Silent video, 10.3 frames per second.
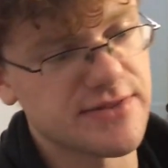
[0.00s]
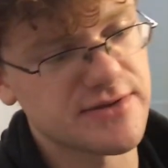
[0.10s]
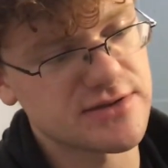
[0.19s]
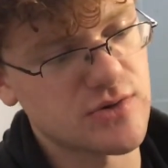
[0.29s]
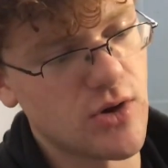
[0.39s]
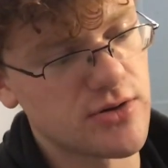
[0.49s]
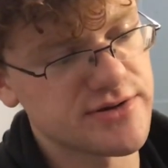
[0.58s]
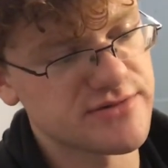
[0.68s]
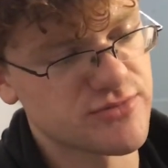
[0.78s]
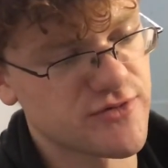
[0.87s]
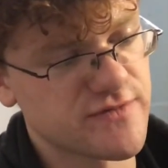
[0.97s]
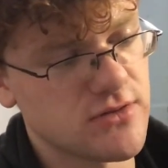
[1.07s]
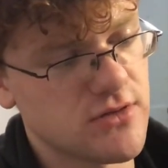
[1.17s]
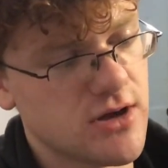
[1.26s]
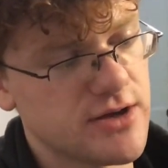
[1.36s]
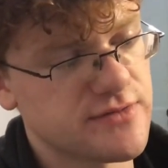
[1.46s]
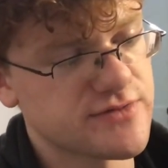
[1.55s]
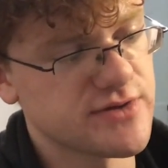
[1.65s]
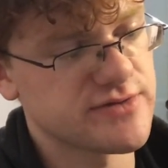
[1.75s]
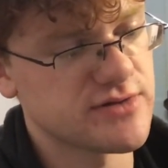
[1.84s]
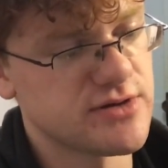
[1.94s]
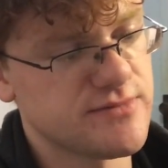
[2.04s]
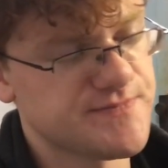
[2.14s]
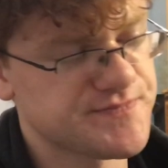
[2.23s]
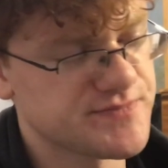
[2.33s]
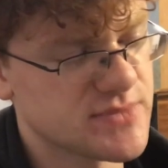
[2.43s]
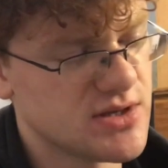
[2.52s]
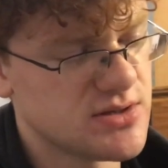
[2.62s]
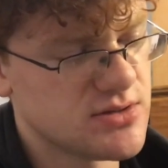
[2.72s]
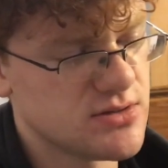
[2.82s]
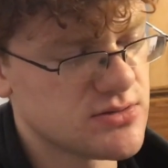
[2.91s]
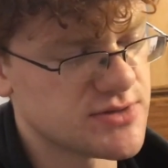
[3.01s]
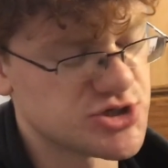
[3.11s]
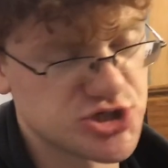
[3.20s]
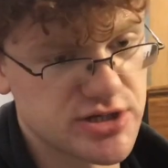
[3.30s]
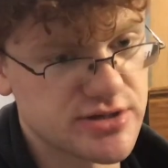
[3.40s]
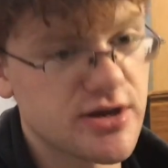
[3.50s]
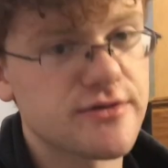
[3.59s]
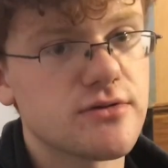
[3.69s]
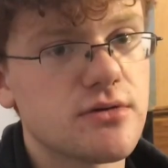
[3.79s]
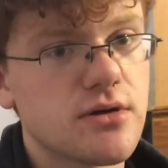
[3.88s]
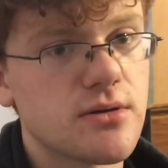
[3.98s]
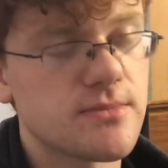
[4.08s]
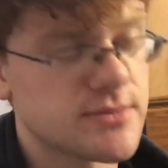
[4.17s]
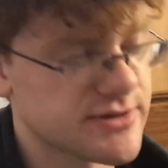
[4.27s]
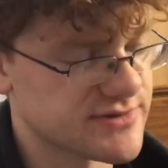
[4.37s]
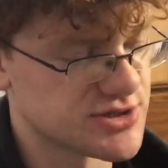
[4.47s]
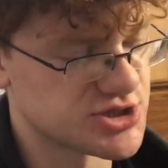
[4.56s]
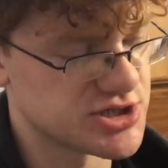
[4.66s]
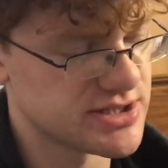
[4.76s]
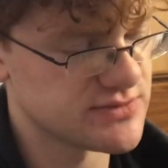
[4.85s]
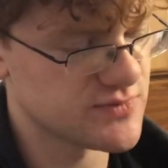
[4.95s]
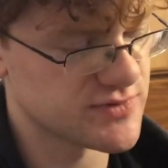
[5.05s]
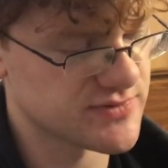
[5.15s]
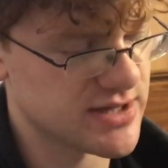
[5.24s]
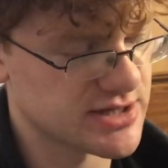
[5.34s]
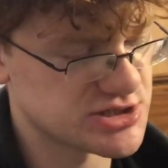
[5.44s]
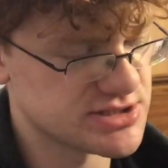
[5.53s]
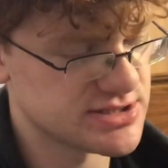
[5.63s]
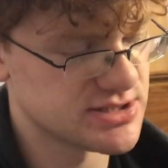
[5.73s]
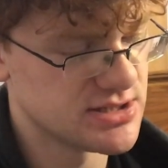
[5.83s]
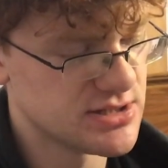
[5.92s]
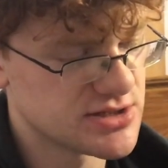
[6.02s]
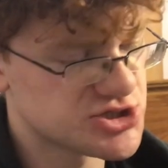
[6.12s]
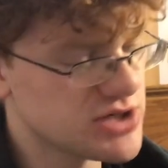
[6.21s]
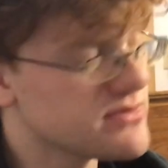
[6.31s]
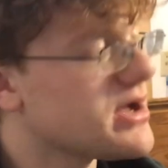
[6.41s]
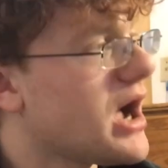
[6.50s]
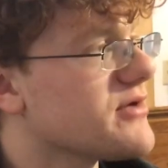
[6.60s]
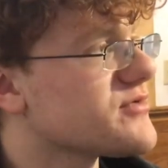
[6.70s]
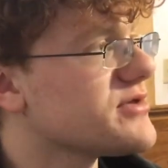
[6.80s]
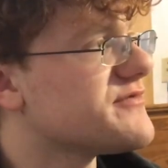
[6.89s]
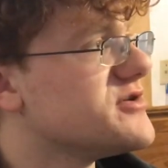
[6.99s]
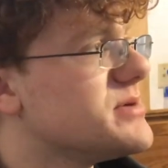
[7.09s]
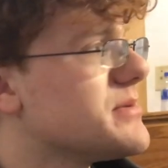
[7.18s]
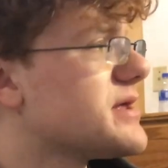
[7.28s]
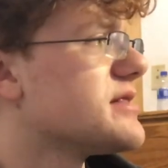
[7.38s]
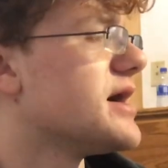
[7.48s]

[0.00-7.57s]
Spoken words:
I think the quality's improved a lot since the Shin Godzilla, because the Shin was actually I was one of the few people that